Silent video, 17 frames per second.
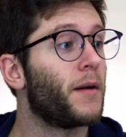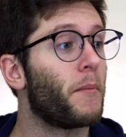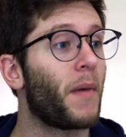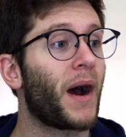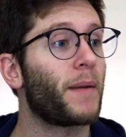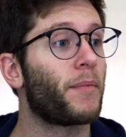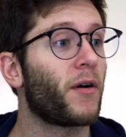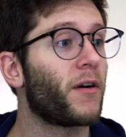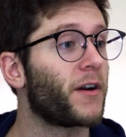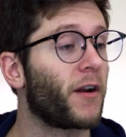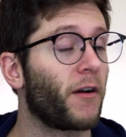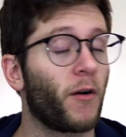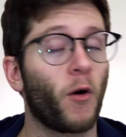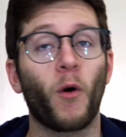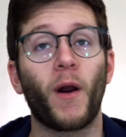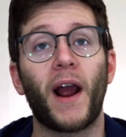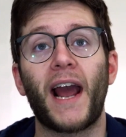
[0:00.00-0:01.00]
my partner
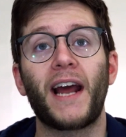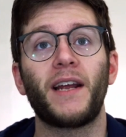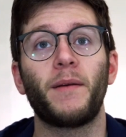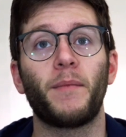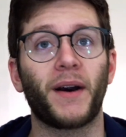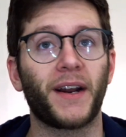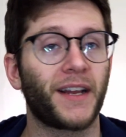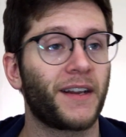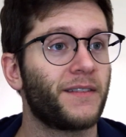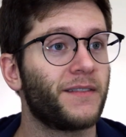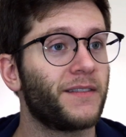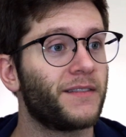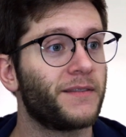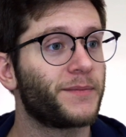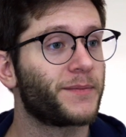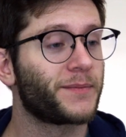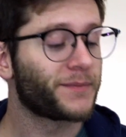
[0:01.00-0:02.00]
or anybody.
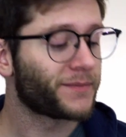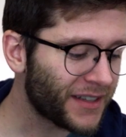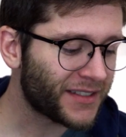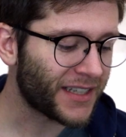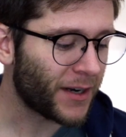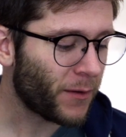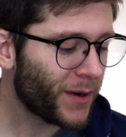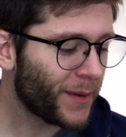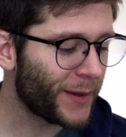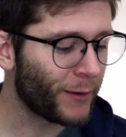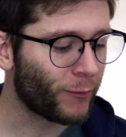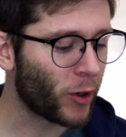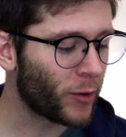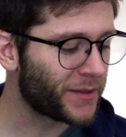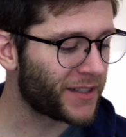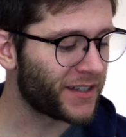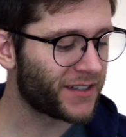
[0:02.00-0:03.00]
Plus, I don't want to be
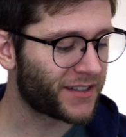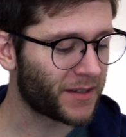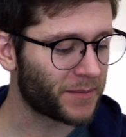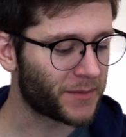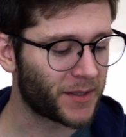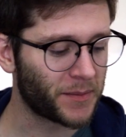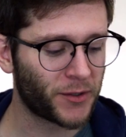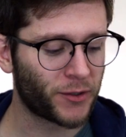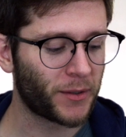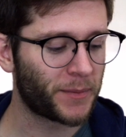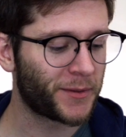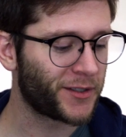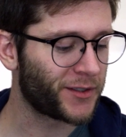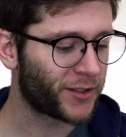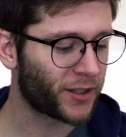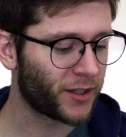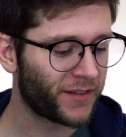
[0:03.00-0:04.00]
roped into some
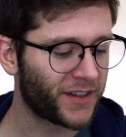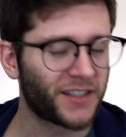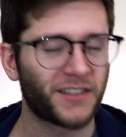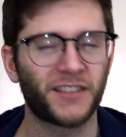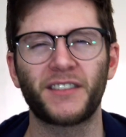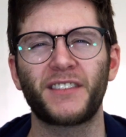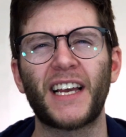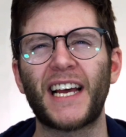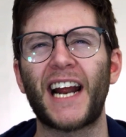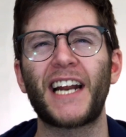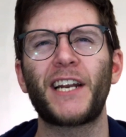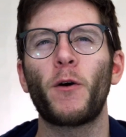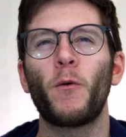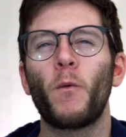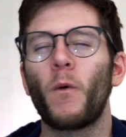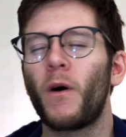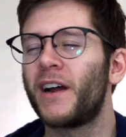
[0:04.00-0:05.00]
subscription service, and I
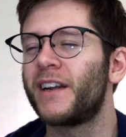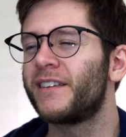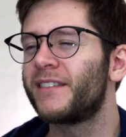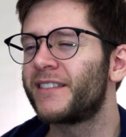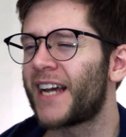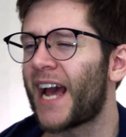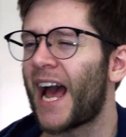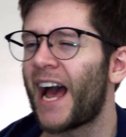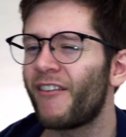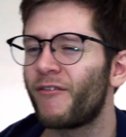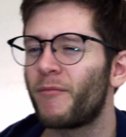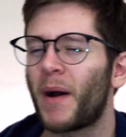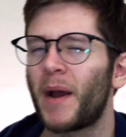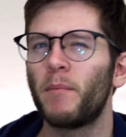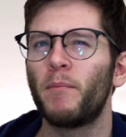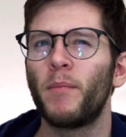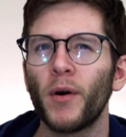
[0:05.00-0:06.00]
don't want to have
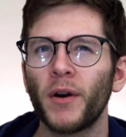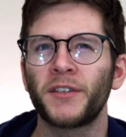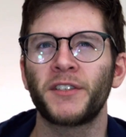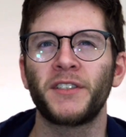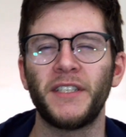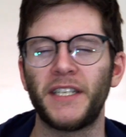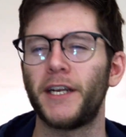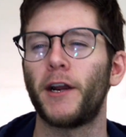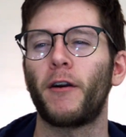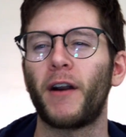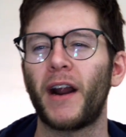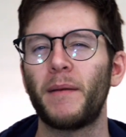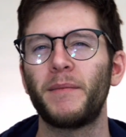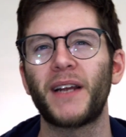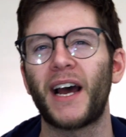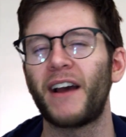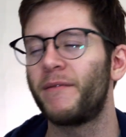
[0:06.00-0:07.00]
my books
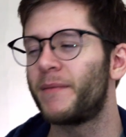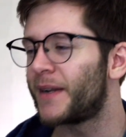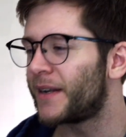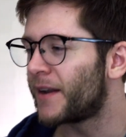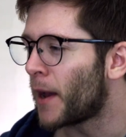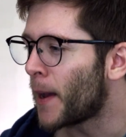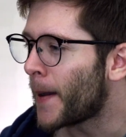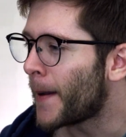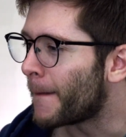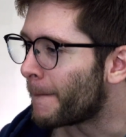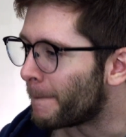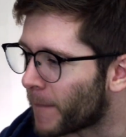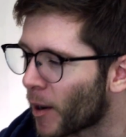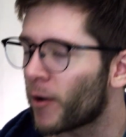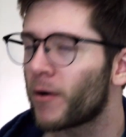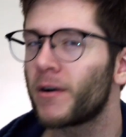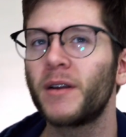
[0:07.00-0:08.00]
DRM'd. I've been
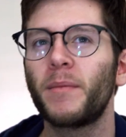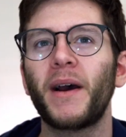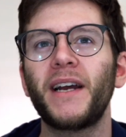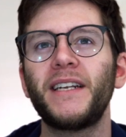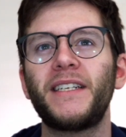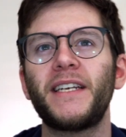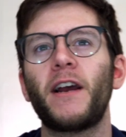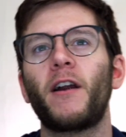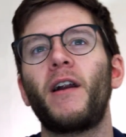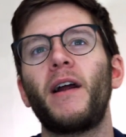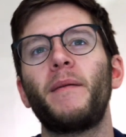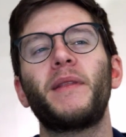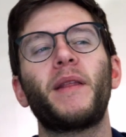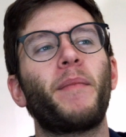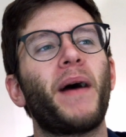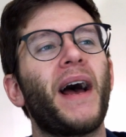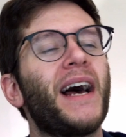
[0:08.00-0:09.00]
burned by
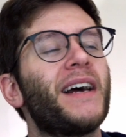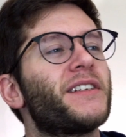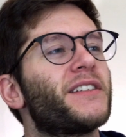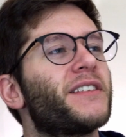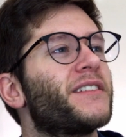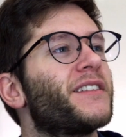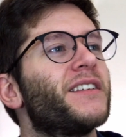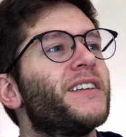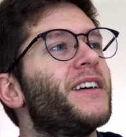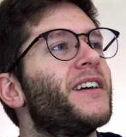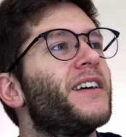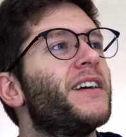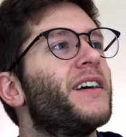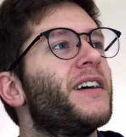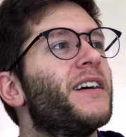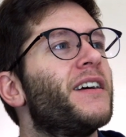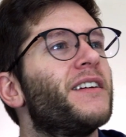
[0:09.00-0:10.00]
DRM in the past.
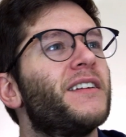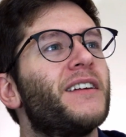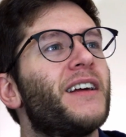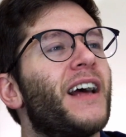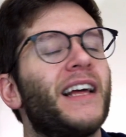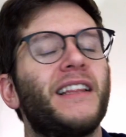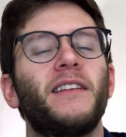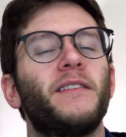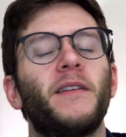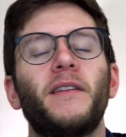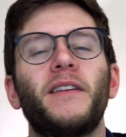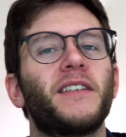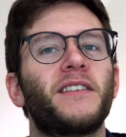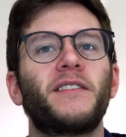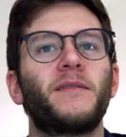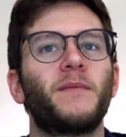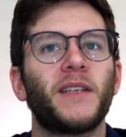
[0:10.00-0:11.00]

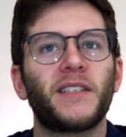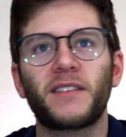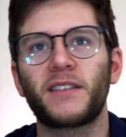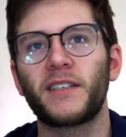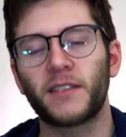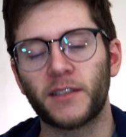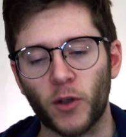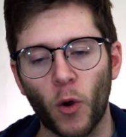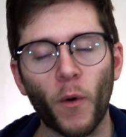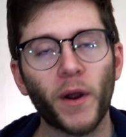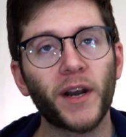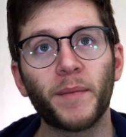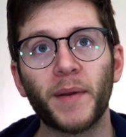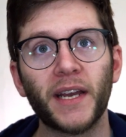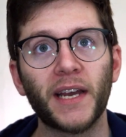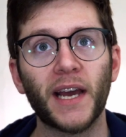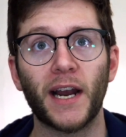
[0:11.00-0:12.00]
This is going to
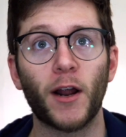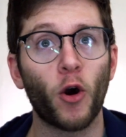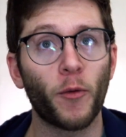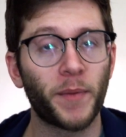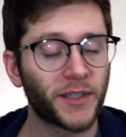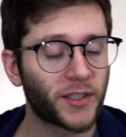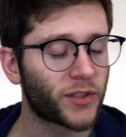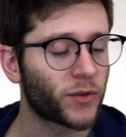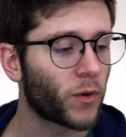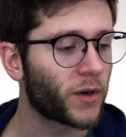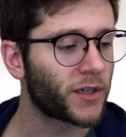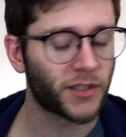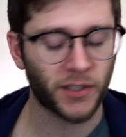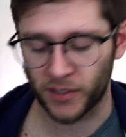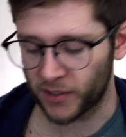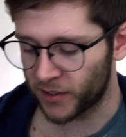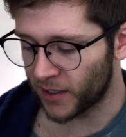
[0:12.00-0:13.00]
be an open
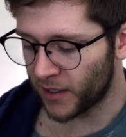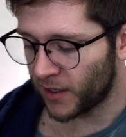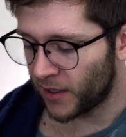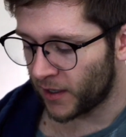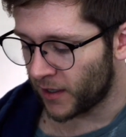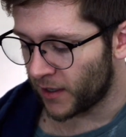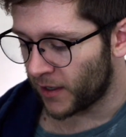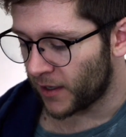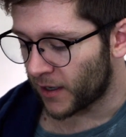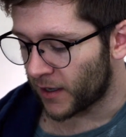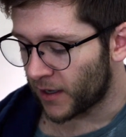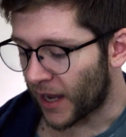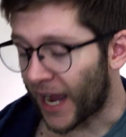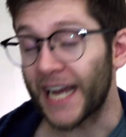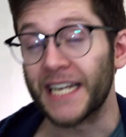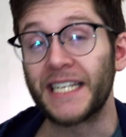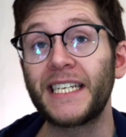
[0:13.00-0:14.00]
source,
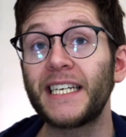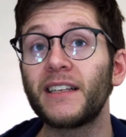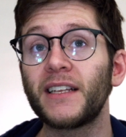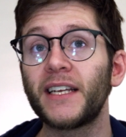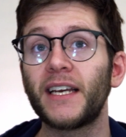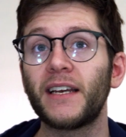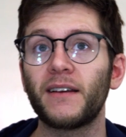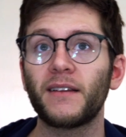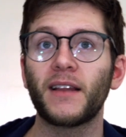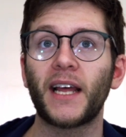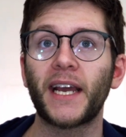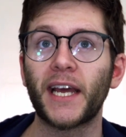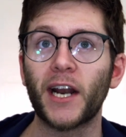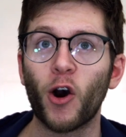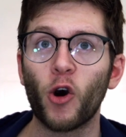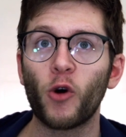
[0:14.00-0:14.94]
ideally like an